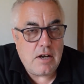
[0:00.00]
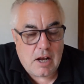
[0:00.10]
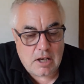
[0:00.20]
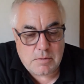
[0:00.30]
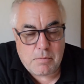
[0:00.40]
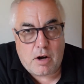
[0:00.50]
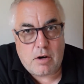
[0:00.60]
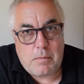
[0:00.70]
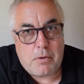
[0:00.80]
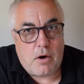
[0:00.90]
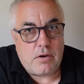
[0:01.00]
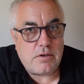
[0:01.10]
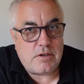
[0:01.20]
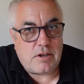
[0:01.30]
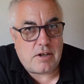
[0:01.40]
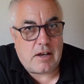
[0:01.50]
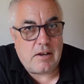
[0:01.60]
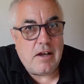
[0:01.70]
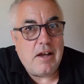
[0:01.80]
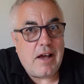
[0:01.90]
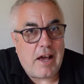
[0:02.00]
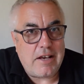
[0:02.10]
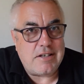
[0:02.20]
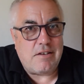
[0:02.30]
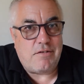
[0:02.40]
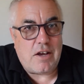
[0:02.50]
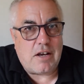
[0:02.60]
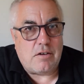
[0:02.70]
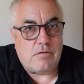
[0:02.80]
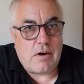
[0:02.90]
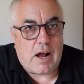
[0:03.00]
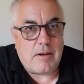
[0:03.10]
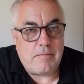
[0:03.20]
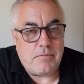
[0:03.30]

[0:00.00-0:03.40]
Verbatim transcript: It's more important to think, is the vehicle right?